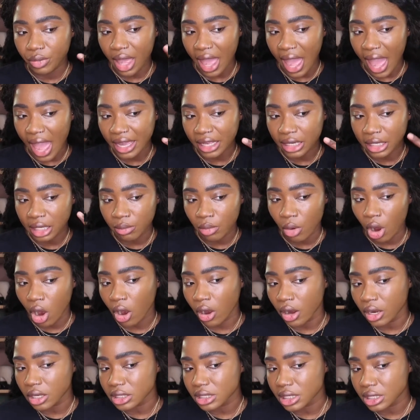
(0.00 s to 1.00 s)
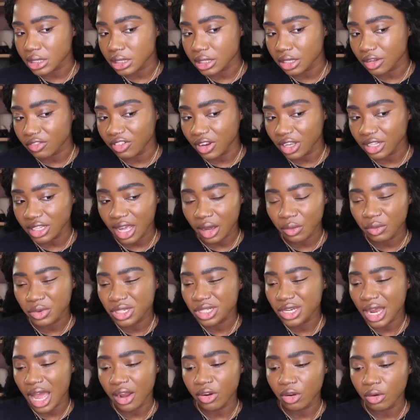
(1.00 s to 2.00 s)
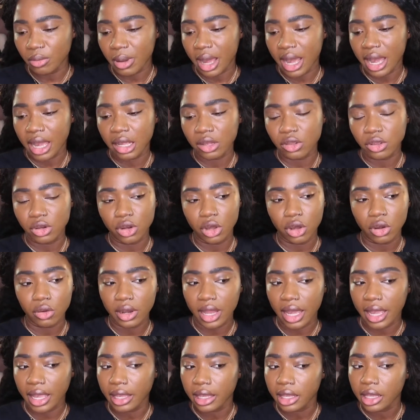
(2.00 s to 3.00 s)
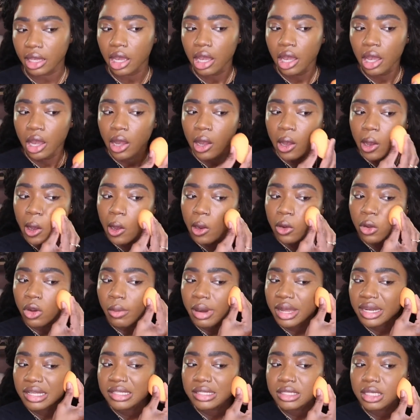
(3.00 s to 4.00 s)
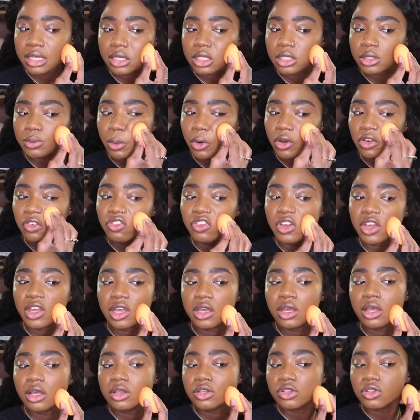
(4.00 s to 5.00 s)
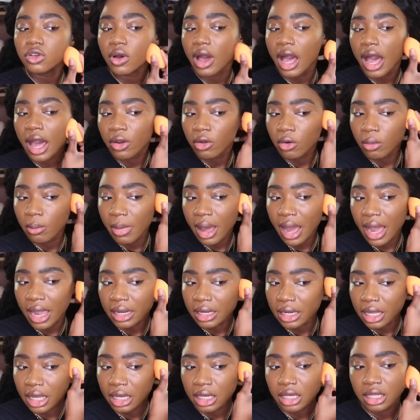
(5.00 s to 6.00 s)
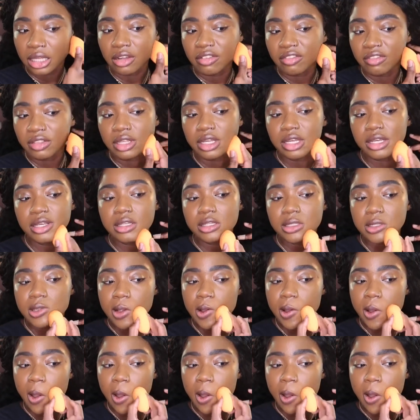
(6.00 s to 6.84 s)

acne marks and stuff like that, which I don't mind, you know, like nobody's skin is perfect, so I don't mind any of this.